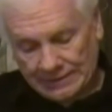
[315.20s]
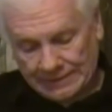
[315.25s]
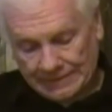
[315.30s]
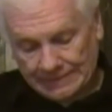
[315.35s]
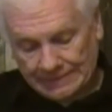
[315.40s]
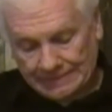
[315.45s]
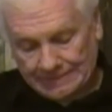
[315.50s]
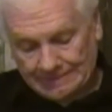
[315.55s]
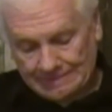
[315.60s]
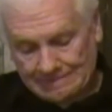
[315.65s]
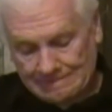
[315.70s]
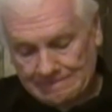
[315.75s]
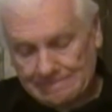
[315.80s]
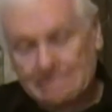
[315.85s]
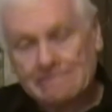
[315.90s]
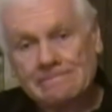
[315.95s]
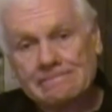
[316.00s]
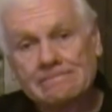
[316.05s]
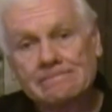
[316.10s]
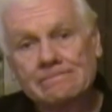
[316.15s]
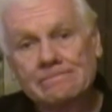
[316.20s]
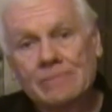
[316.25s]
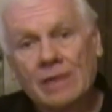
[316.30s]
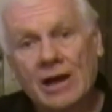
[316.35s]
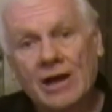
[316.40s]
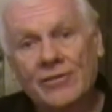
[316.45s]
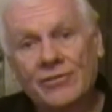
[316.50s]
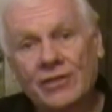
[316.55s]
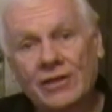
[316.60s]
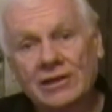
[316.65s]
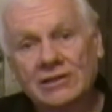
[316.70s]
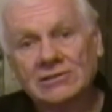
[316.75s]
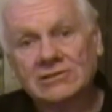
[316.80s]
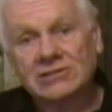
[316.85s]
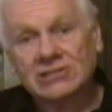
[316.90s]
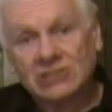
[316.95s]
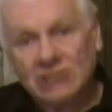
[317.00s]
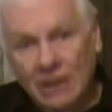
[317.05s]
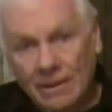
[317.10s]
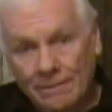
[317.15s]
Uh, I
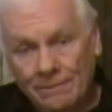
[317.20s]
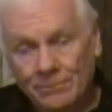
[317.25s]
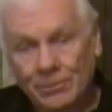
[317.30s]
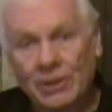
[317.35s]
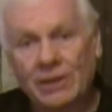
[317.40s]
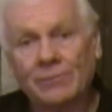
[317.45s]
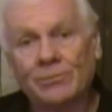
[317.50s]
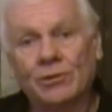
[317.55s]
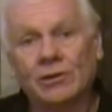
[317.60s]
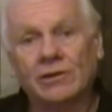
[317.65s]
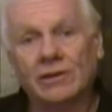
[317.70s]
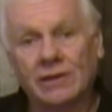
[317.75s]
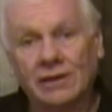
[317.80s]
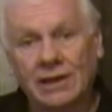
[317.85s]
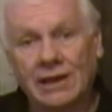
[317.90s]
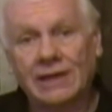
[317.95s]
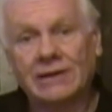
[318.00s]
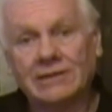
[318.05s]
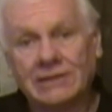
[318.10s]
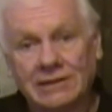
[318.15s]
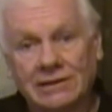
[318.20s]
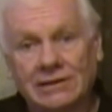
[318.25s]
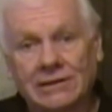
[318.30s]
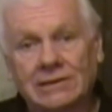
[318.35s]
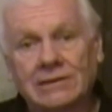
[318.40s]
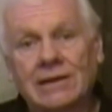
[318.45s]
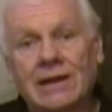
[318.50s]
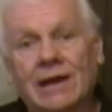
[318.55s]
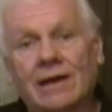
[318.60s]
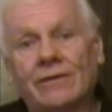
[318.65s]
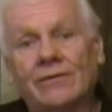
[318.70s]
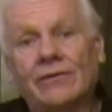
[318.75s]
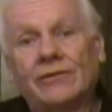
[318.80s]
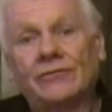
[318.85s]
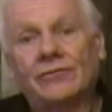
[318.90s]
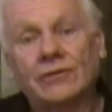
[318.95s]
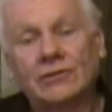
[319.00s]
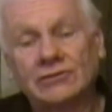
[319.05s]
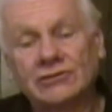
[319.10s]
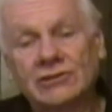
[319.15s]
think some people are getting it now
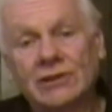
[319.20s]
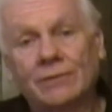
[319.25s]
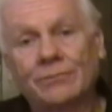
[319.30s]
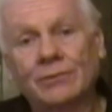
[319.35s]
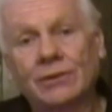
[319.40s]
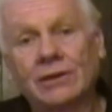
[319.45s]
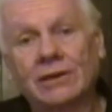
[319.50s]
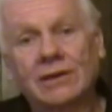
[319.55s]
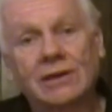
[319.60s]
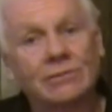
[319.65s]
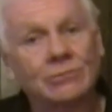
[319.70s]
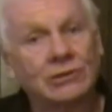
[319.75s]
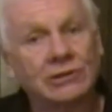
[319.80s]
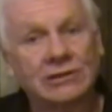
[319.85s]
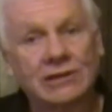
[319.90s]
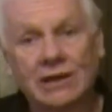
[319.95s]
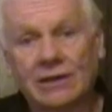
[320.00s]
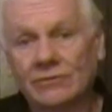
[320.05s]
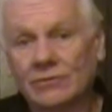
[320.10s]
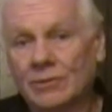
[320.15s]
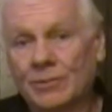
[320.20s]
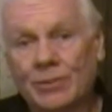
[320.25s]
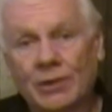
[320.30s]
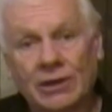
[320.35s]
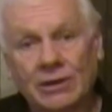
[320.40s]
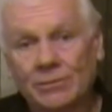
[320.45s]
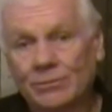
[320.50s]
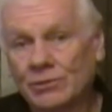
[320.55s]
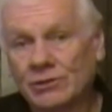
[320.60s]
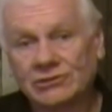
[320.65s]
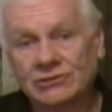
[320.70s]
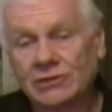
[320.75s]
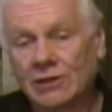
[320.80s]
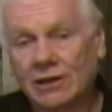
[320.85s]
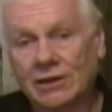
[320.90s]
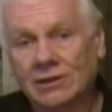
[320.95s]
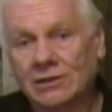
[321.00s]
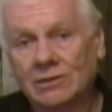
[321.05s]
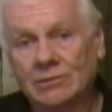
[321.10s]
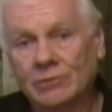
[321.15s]
that there's something coming down the pipe that's
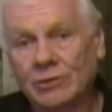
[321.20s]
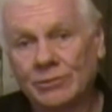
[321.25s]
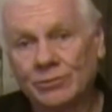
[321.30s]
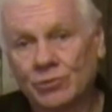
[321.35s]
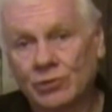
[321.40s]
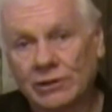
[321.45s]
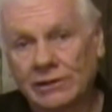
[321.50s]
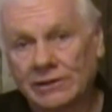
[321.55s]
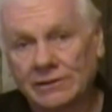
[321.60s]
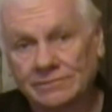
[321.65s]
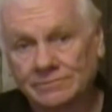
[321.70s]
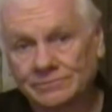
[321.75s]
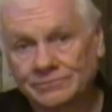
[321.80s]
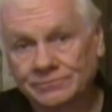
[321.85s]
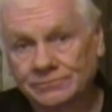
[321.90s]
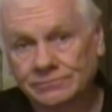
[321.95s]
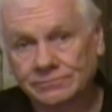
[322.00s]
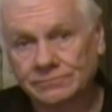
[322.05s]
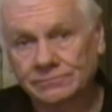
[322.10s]
not going to be pretty.